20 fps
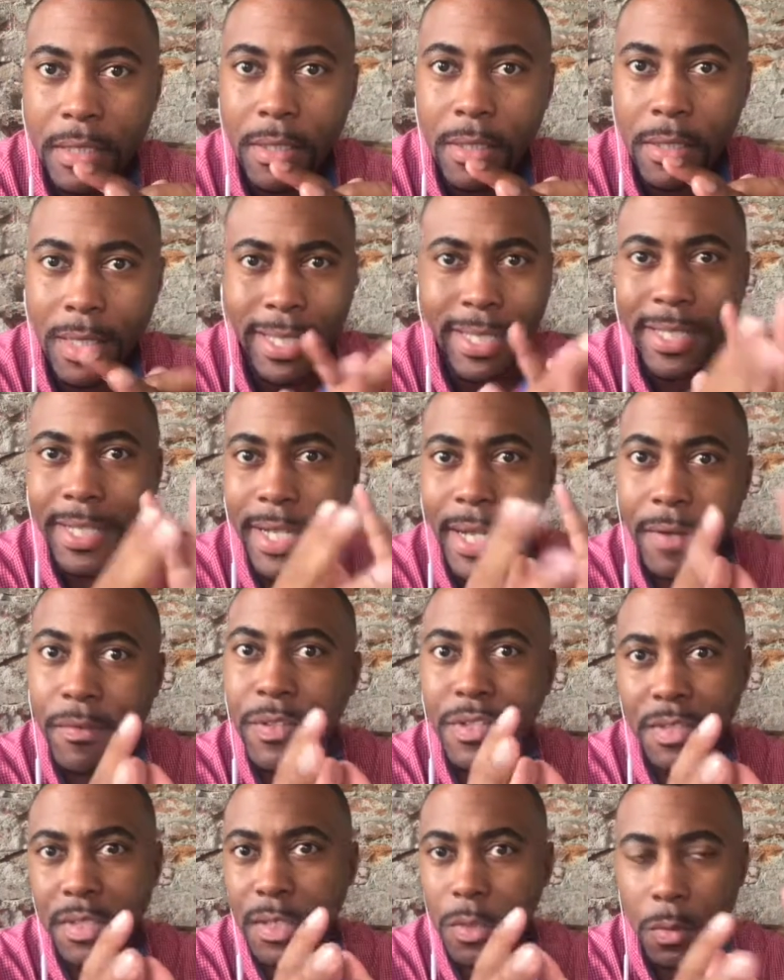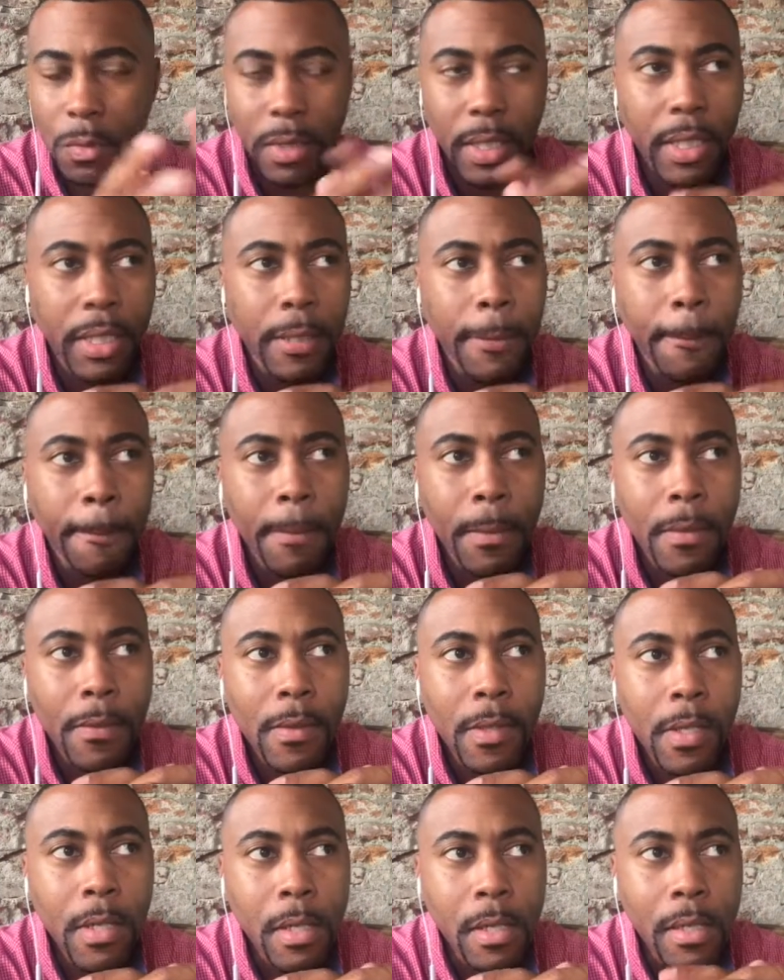like every single day,
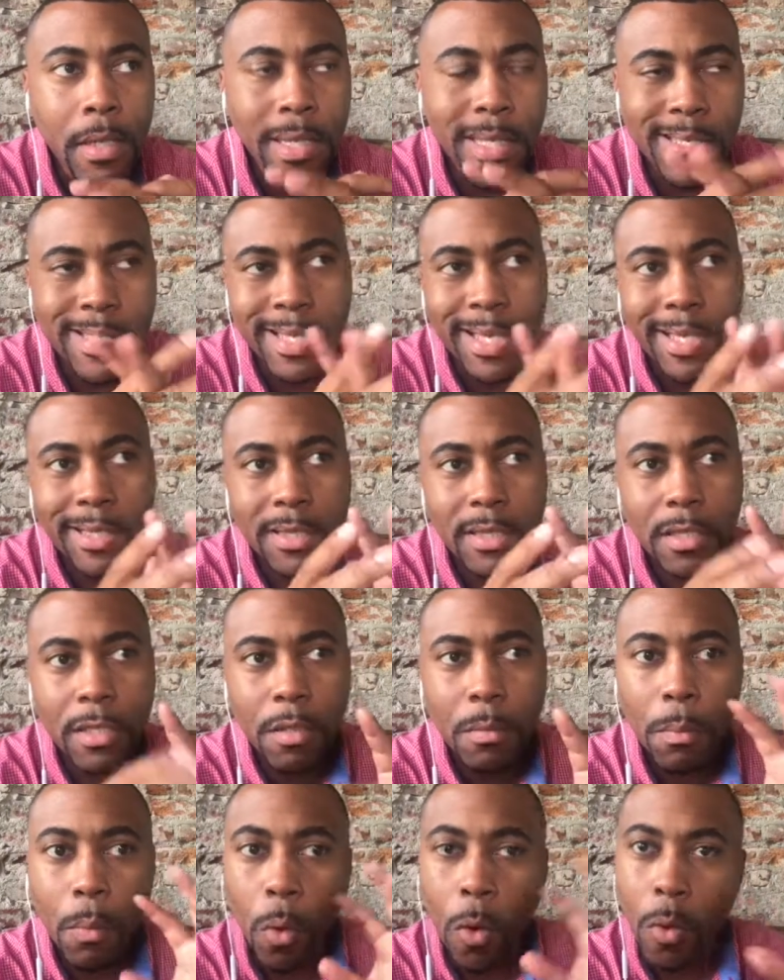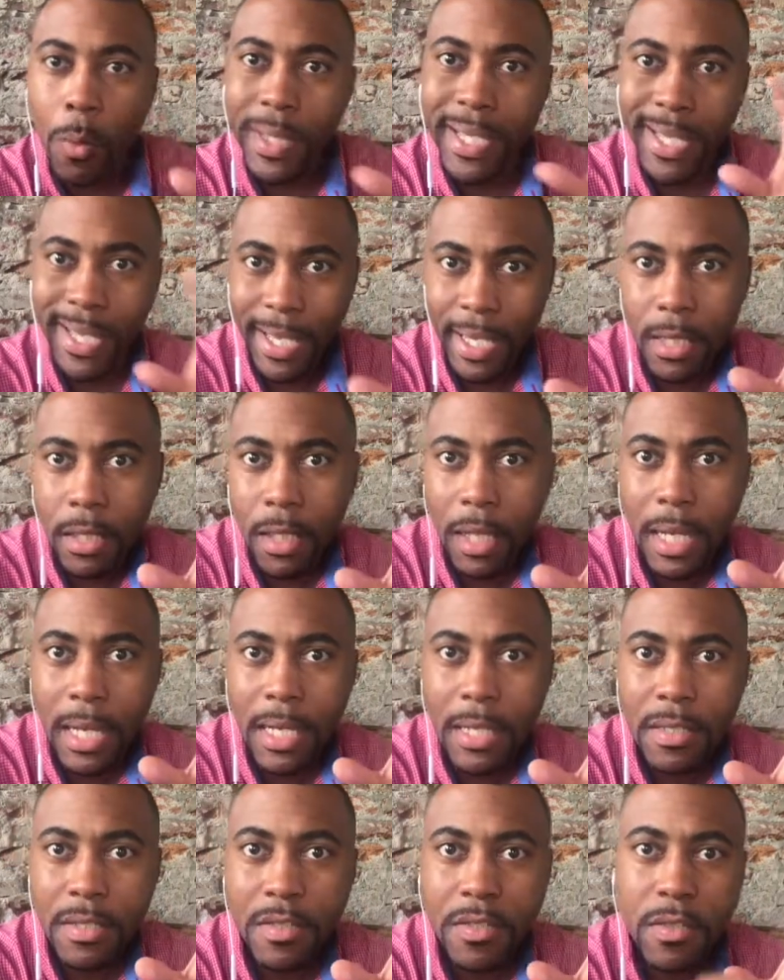is that the more we
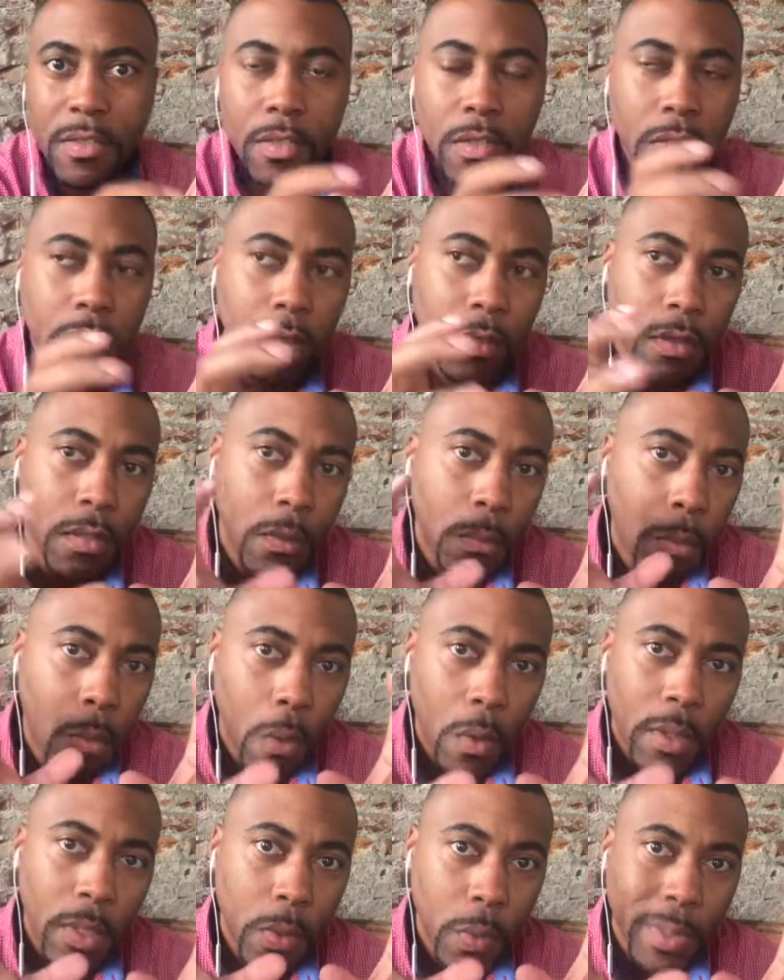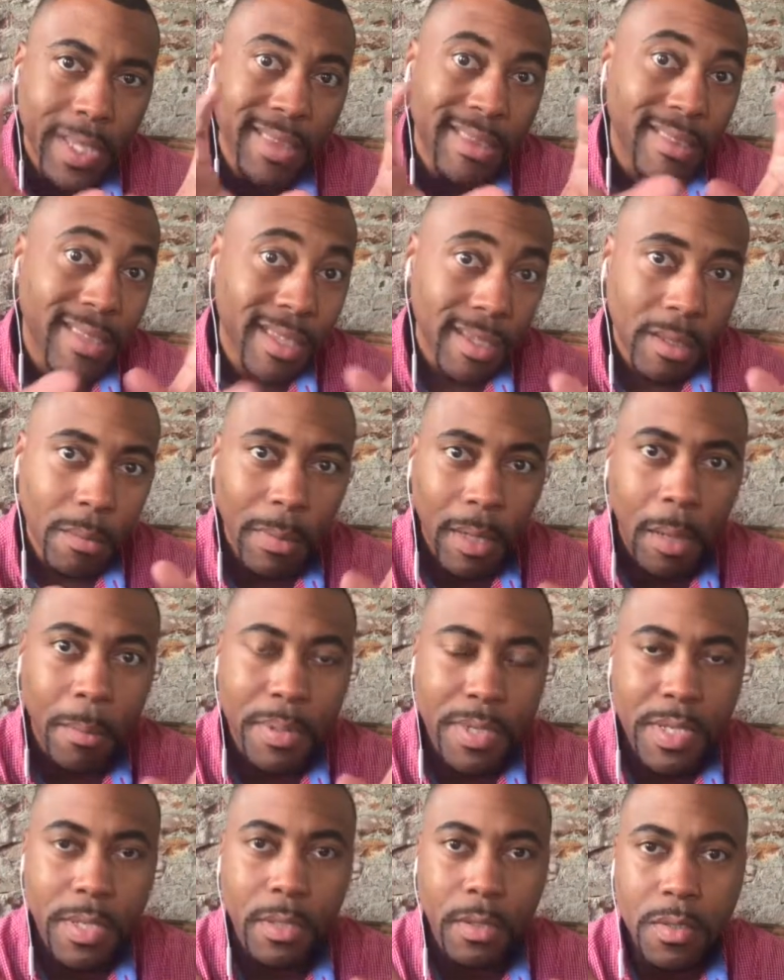analyze, the more that we think about
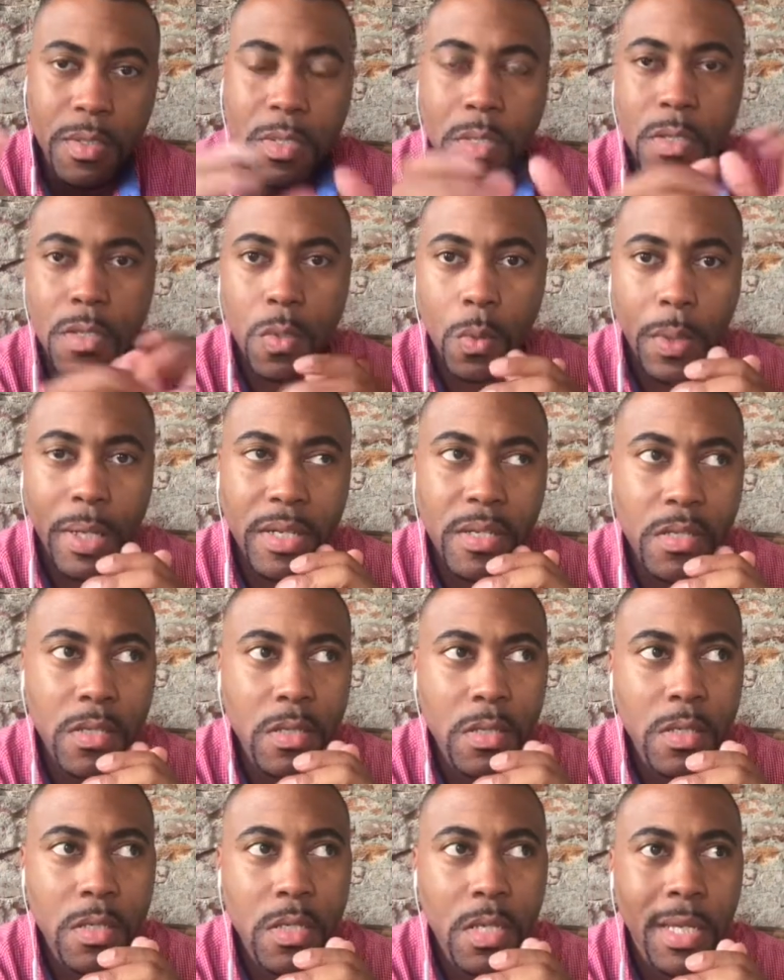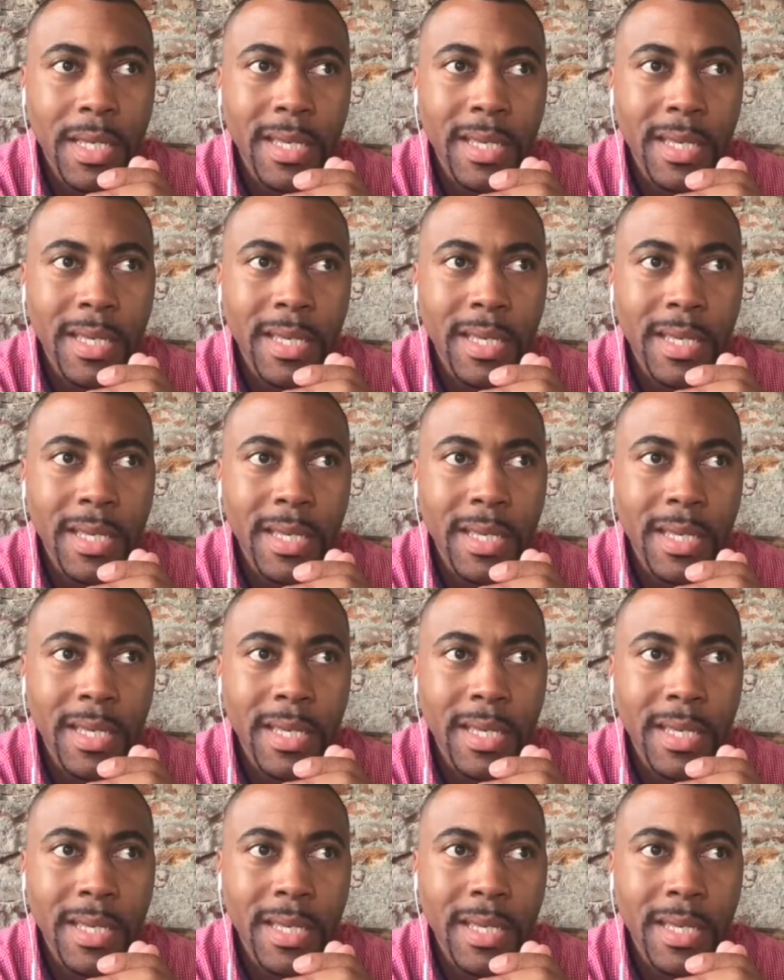particular situations,